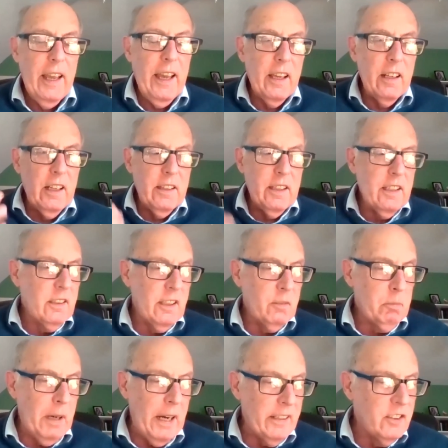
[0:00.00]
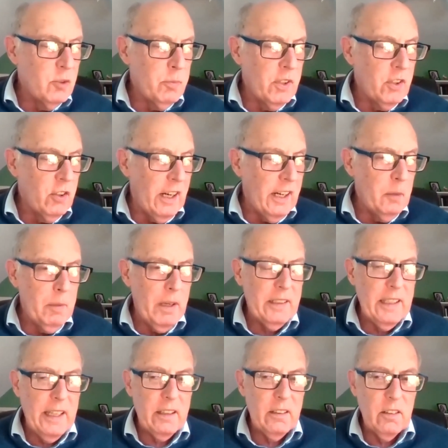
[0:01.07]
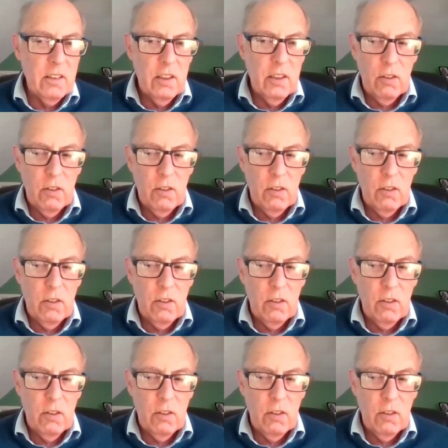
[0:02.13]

and I think that Biden's been talking about that,